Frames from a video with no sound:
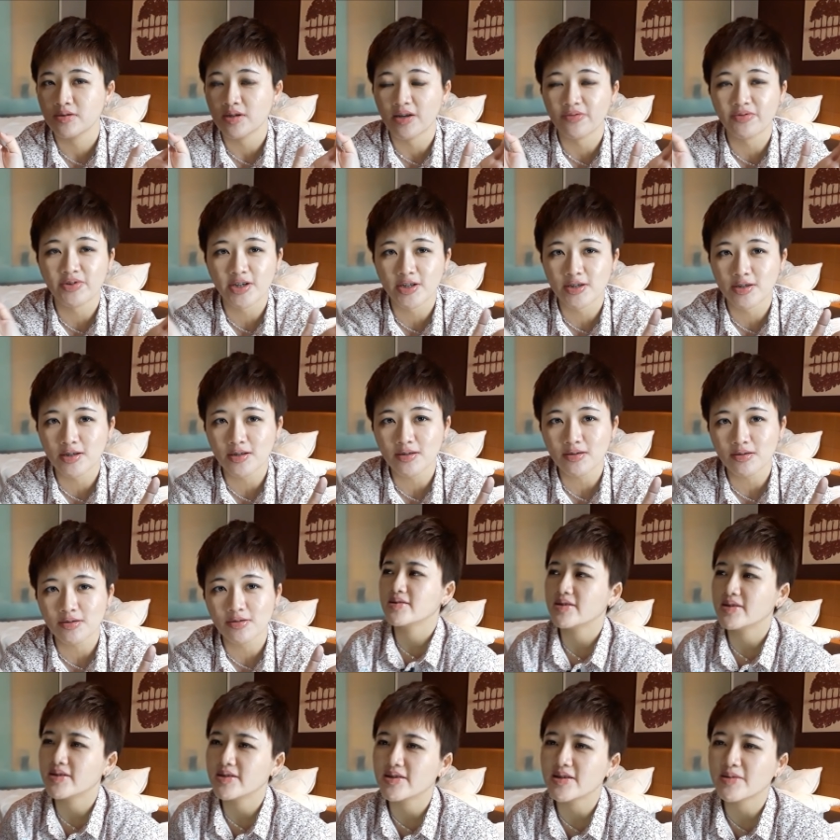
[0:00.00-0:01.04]
Ever had
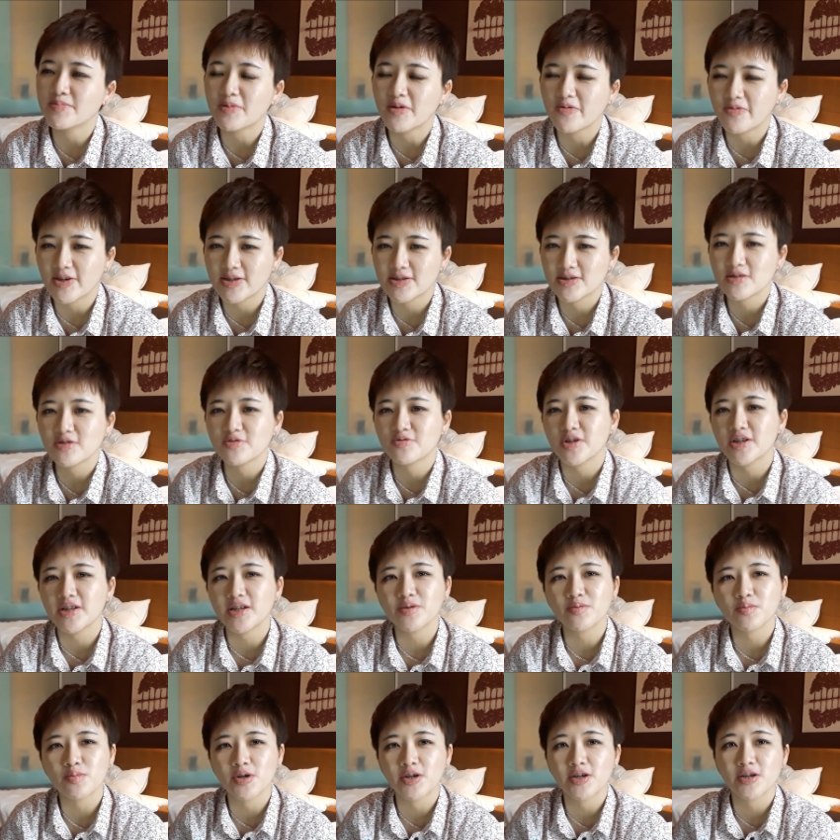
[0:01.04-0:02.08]
that? In the professional
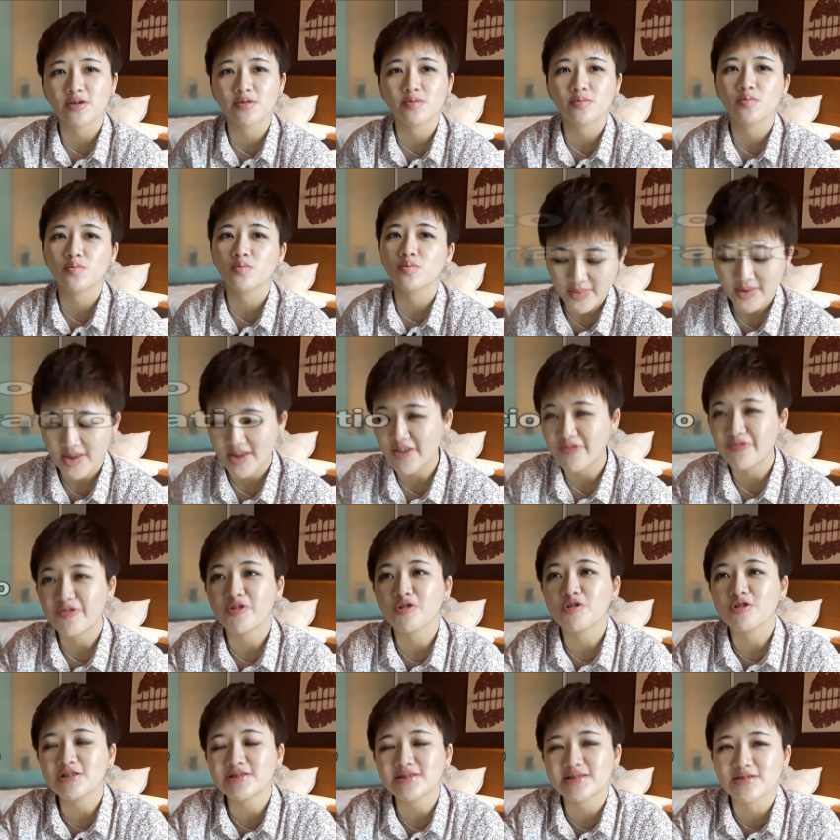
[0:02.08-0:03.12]
trading world, the
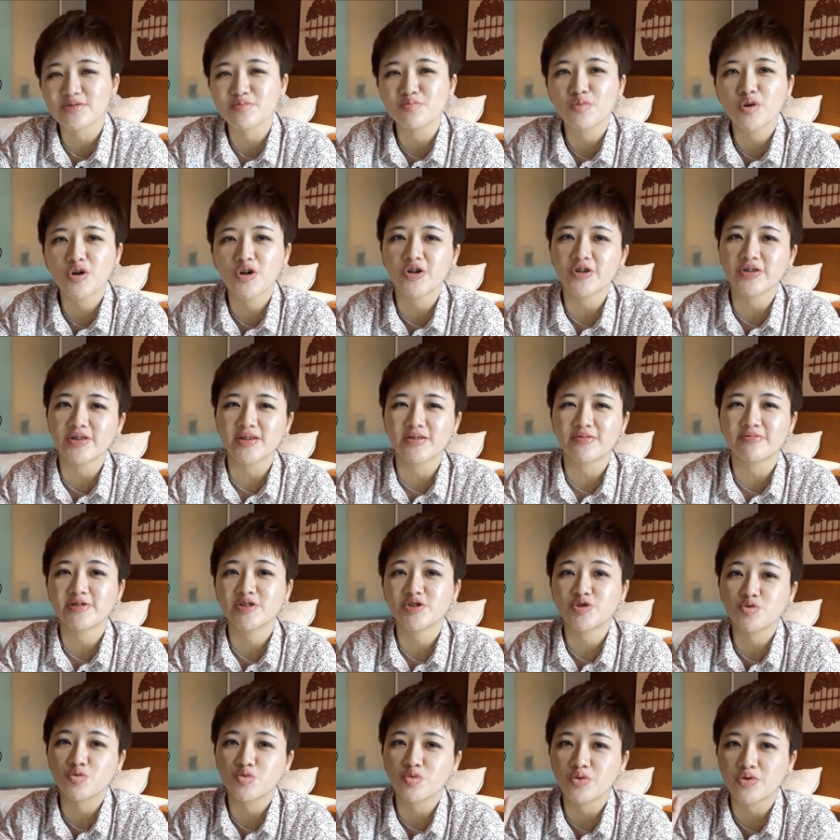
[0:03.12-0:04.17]
focus is more on the
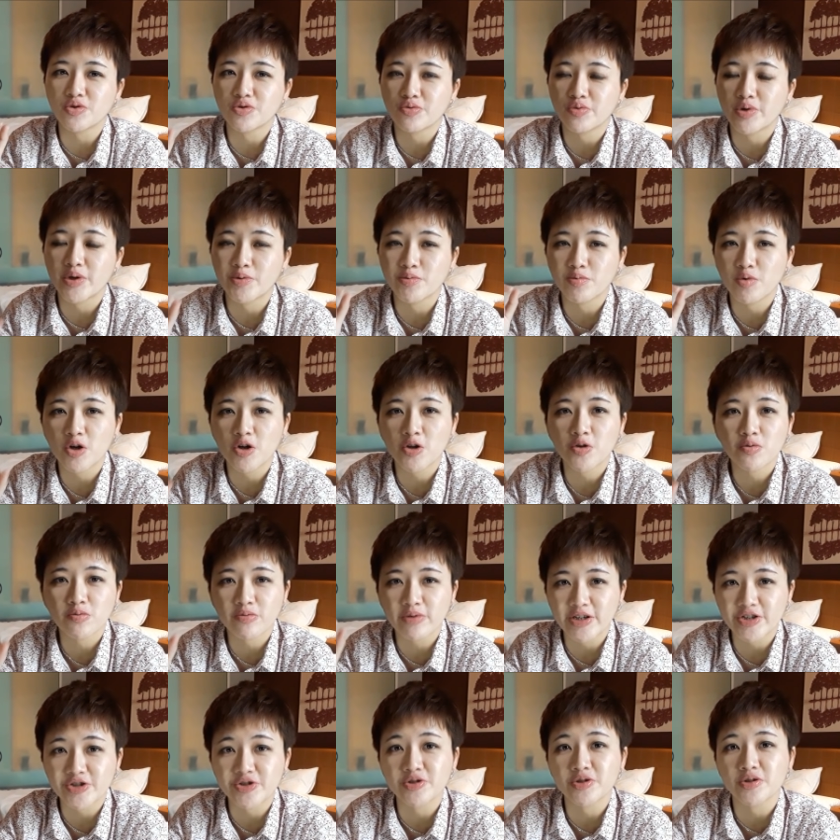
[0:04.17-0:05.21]
risk to reward
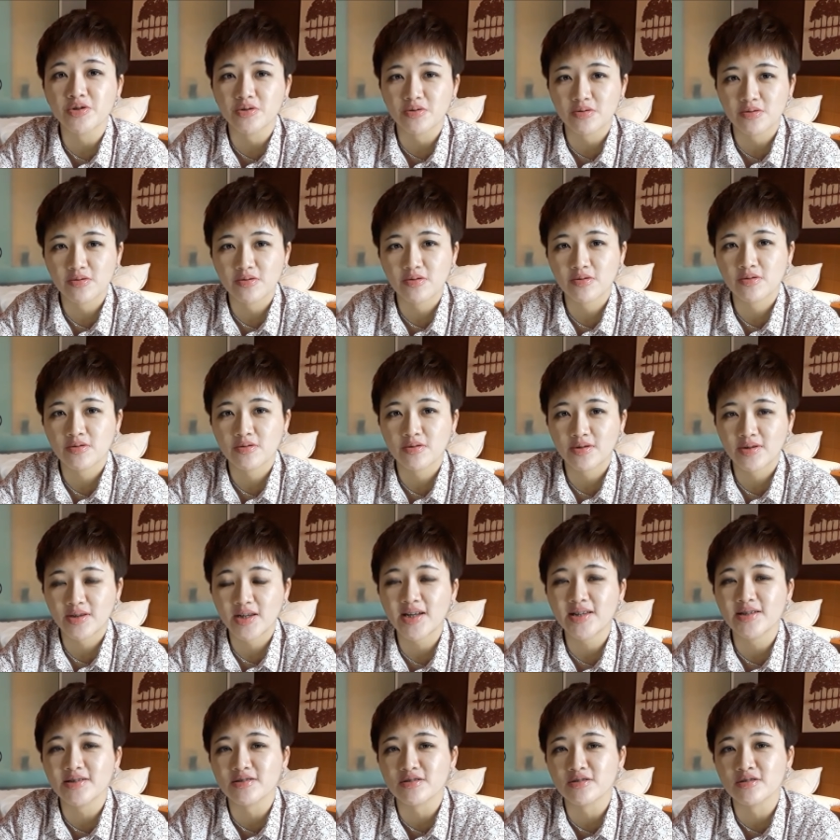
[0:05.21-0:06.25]
ratio.
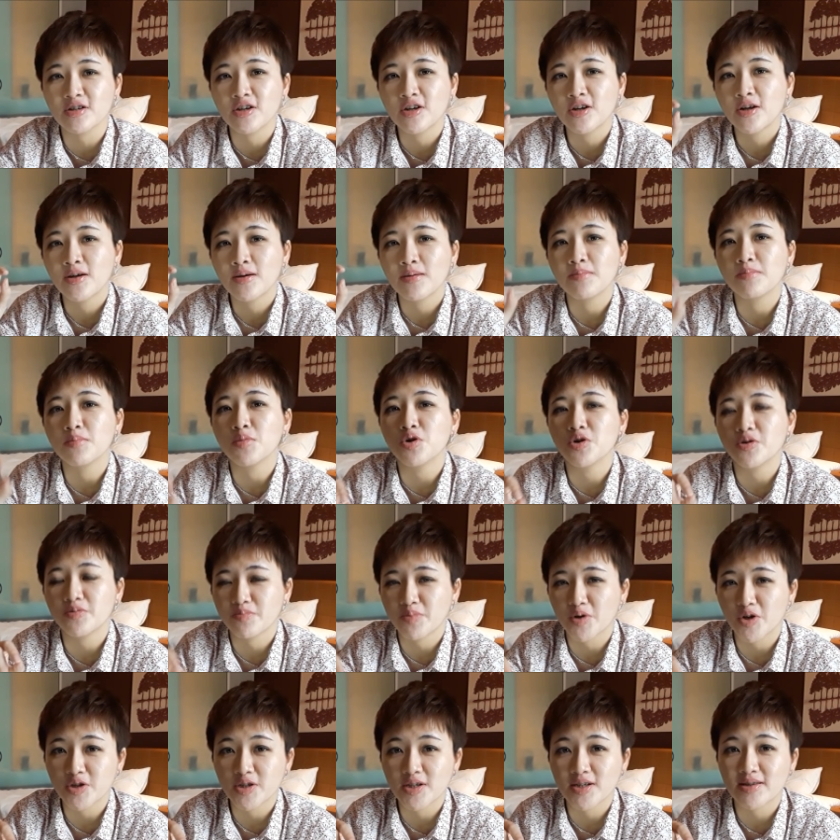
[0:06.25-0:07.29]
That is more
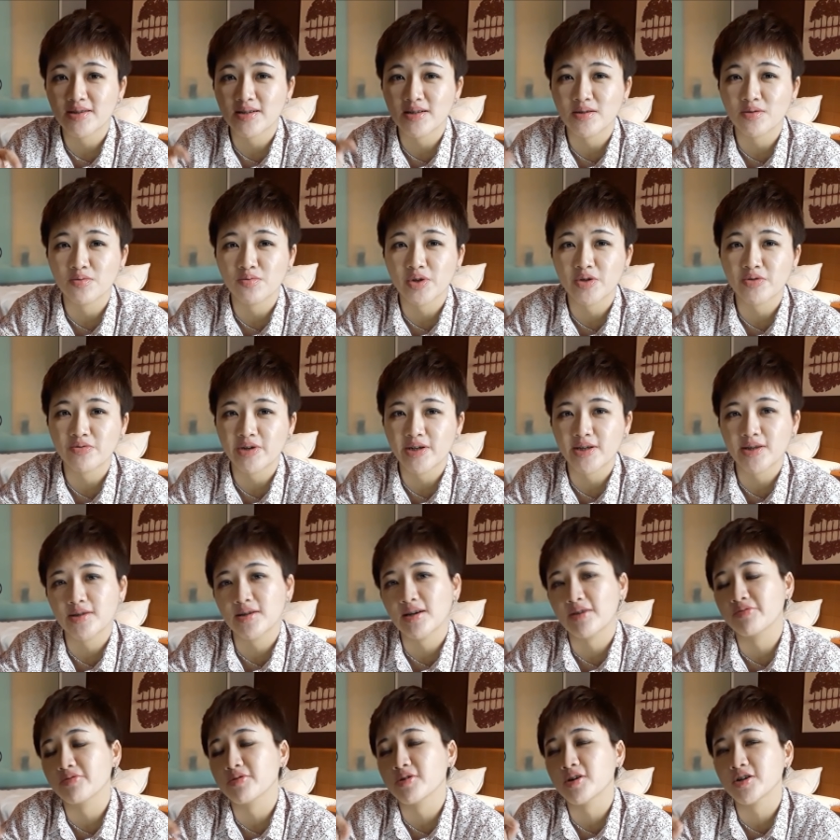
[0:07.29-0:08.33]
important than a win rate.
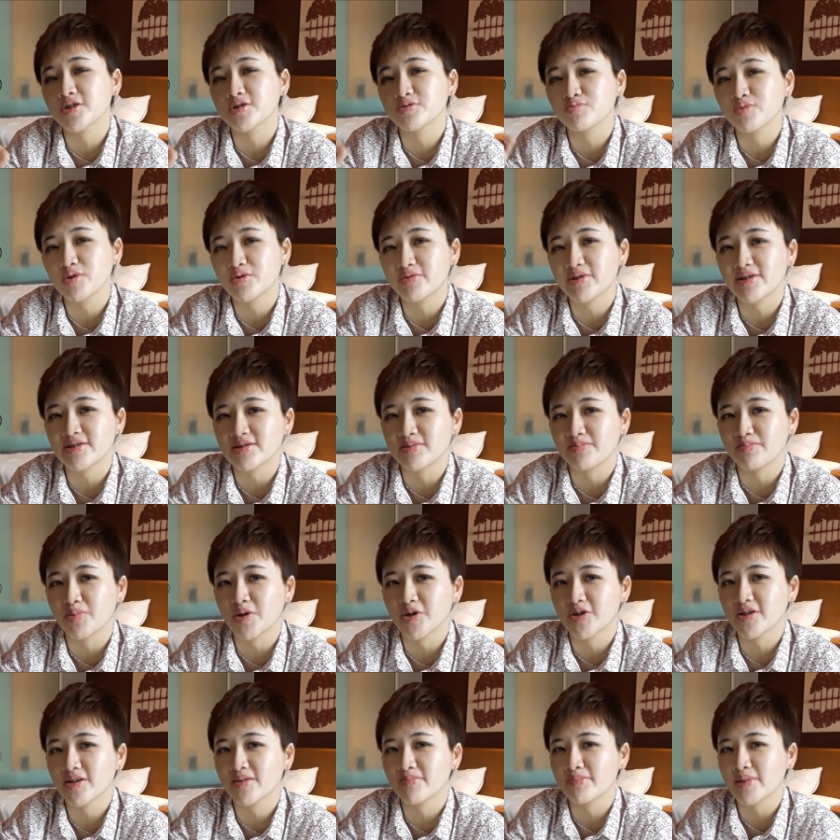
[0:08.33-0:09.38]
Of course, win rate is
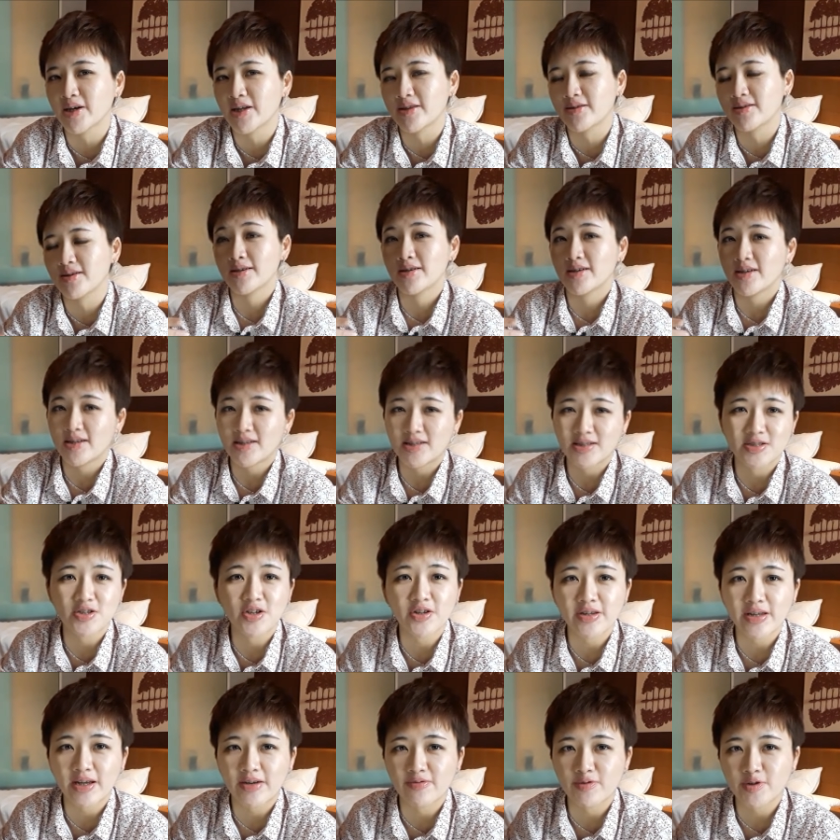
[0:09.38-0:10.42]
important, but it's
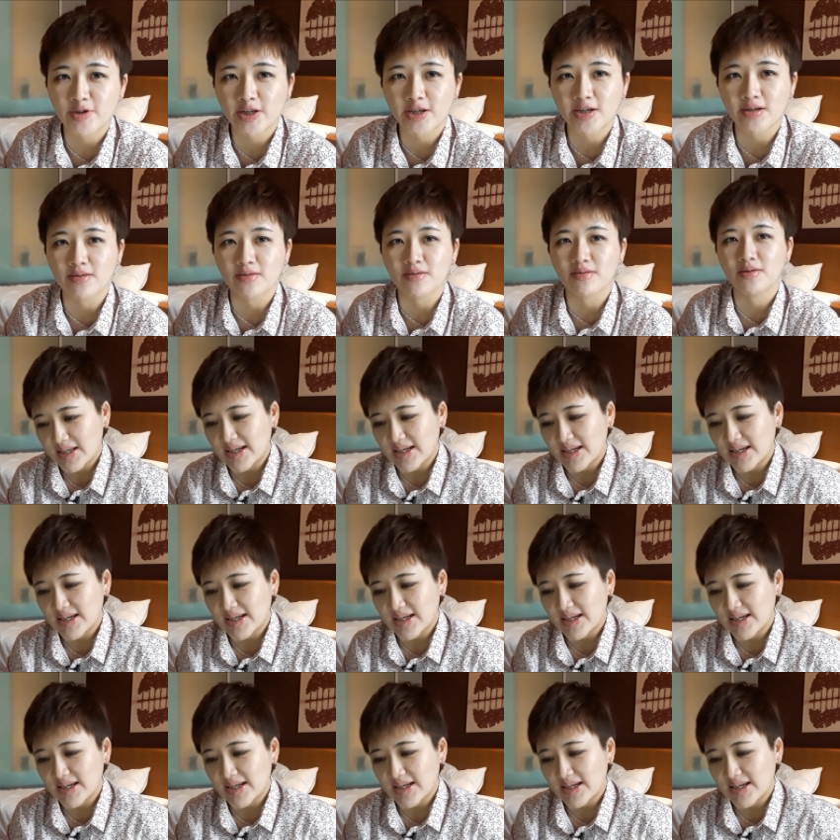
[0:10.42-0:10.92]
not everything.